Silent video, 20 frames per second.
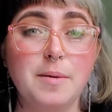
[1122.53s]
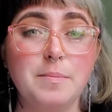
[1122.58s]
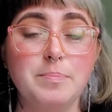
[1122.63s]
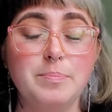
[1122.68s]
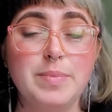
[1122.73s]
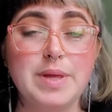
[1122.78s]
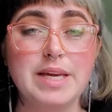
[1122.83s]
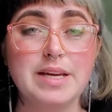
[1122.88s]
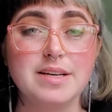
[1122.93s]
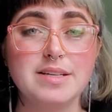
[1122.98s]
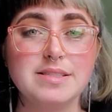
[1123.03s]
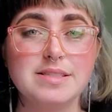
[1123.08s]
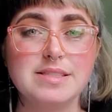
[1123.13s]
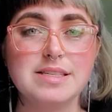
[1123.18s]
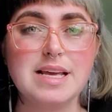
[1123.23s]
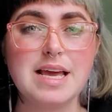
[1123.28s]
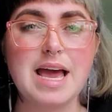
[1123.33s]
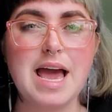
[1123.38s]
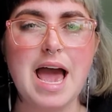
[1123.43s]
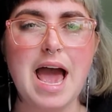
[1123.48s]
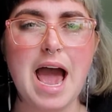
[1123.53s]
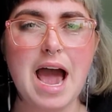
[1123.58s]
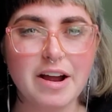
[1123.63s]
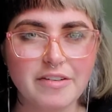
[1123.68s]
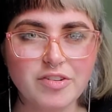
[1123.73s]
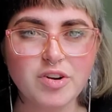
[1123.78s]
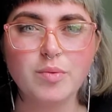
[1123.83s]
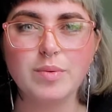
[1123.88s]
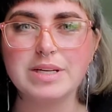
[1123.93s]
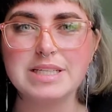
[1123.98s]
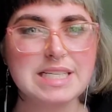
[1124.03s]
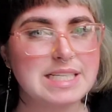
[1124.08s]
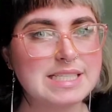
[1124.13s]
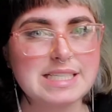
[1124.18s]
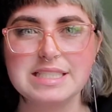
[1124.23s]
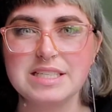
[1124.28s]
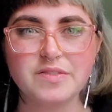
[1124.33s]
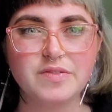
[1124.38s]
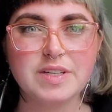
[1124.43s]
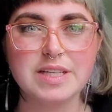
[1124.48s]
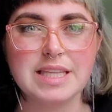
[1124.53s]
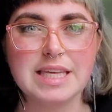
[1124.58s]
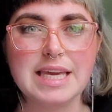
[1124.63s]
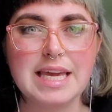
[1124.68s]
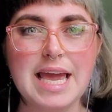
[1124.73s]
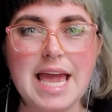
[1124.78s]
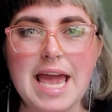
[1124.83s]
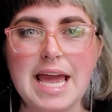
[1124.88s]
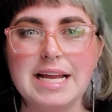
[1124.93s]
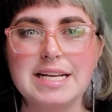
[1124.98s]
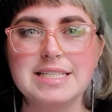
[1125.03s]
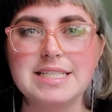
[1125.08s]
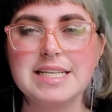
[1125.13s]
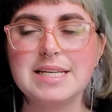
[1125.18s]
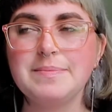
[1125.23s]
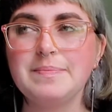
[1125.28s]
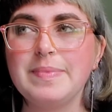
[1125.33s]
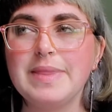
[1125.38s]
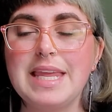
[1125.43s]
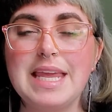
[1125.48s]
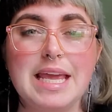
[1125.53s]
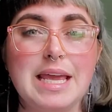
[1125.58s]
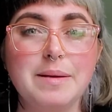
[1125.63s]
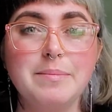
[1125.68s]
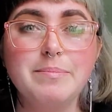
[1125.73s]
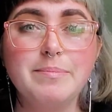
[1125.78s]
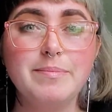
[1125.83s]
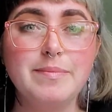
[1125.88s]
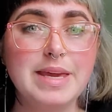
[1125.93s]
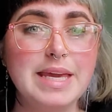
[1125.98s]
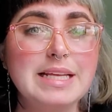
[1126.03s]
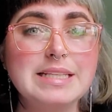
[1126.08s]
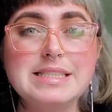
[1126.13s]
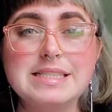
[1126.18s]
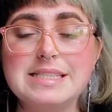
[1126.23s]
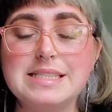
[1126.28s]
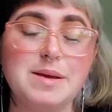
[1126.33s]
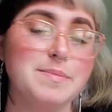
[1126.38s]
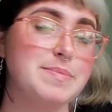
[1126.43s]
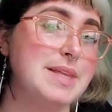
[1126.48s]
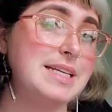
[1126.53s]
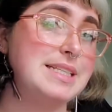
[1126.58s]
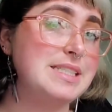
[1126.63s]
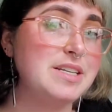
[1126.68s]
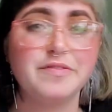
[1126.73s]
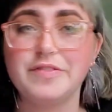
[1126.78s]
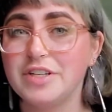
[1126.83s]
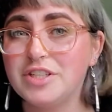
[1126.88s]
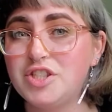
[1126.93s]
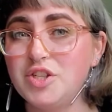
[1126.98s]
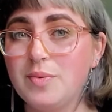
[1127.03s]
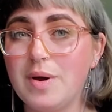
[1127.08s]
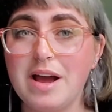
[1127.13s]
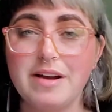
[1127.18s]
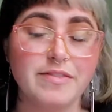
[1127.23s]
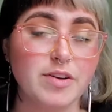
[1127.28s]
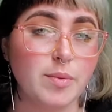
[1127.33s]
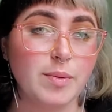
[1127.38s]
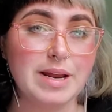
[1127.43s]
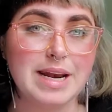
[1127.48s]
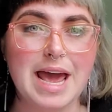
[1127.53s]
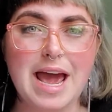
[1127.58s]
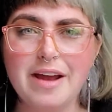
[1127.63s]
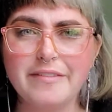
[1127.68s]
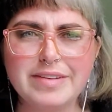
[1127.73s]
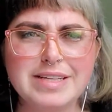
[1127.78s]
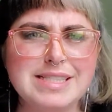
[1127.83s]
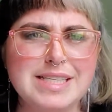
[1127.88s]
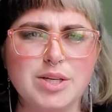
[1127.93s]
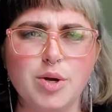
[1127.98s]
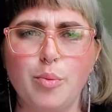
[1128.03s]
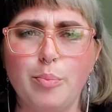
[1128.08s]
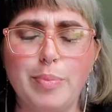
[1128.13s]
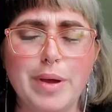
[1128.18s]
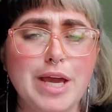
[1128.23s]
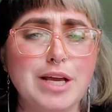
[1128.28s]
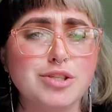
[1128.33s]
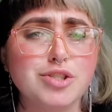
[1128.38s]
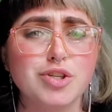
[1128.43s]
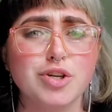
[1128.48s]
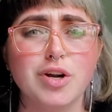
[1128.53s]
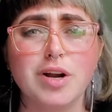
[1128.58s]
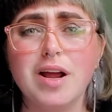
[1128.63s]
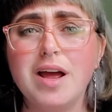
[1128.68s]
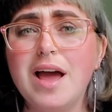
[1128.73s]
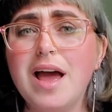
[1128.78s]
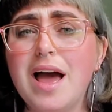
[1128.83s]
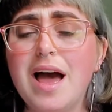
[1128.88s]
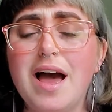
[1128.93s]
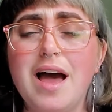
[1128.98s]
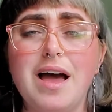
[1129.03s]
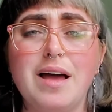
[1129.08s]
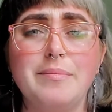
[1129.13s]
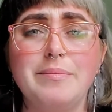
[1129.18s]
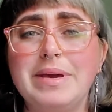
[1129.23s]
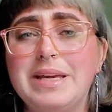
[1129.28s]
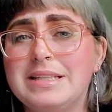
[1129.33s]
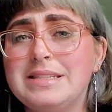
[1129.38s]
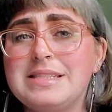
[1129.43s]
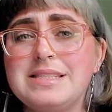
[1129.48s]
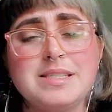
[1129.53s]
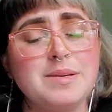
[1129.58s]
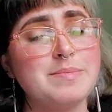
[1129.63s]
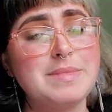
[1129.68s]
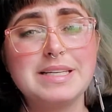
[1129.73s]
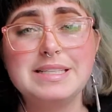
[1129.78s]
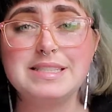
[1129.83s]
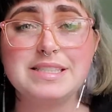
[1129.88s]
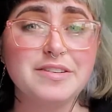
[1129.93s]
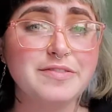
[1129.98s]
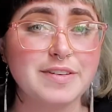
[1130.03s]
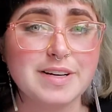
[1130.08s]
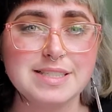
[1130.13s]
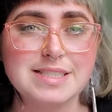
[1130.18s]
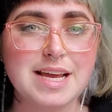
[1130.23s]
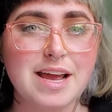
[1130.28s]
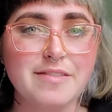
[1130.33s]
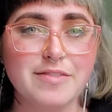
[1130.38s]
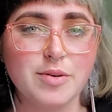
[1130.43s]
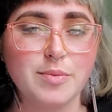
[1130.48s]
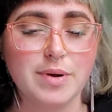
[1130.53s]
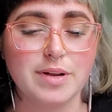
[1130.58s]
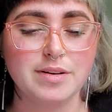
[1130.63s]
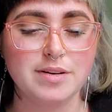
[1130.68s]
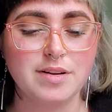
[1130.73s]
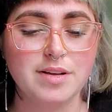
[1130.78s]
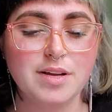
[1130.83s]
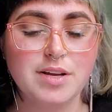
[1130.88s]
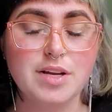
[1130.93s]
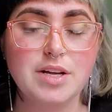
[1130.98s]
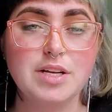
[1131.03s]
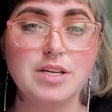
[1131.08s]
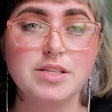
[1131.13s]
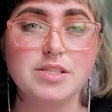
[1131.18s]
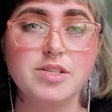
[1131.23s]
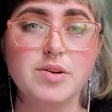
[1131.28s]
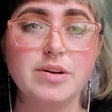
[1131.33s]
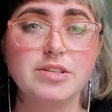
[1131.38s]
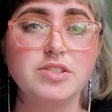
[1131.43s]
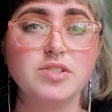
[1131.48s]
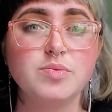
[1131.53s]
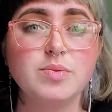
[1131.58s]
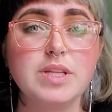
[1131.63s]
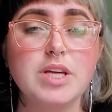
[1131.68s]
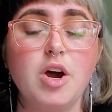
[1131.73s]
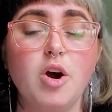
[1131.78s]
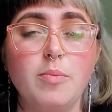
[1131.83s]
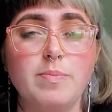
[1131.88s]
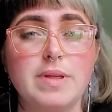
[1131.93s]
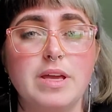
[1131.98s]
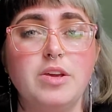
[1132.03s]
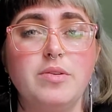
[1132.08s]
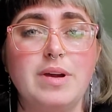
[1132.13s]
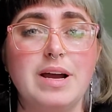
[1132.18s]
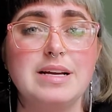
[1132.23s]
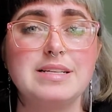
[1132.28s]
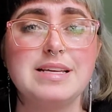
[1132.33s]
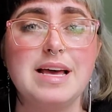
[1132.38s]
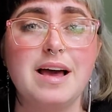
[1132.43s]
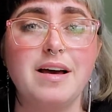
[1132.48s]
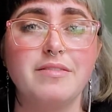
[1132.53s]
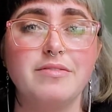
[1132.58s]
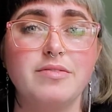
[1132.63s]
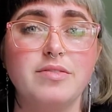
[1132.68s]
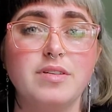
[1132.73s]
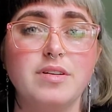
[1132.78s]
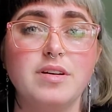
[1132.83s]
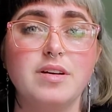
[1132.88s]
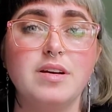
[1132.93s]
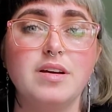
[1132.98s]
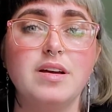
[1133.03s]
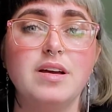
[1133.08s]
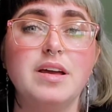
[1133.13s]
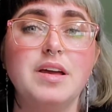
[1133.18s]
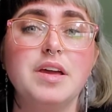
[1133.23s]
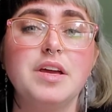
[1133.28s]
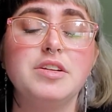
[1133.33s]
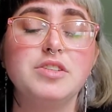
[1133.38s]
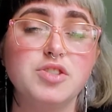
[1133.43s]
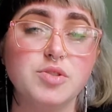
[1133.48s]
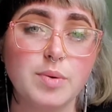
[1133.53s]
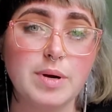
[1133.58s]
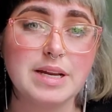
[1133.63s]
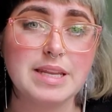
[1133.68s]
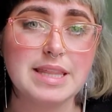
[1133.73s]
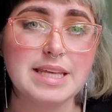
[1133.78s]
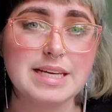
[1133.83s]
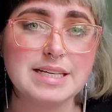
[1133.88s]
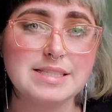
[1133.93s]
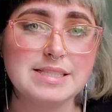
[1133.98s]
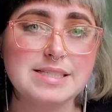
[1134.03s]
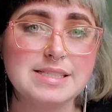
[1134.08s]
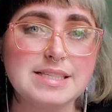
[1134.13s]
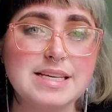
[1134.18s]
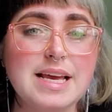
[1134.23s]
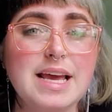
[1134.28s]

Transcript: because everyone does it differently and it means something different to everyone. Every single picture means something different to everyone. So I just really hope that you guys have enjoyed this,